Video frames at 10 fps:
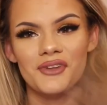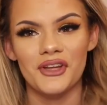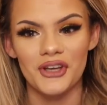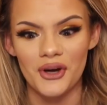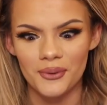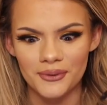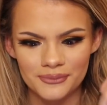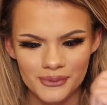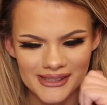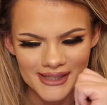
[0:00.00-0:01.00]
you know,
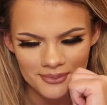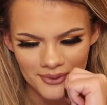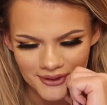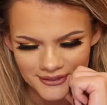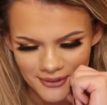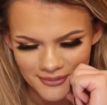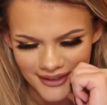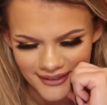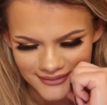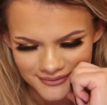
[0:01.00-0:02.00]
we'll skip on from
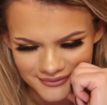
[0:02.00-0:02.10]
there.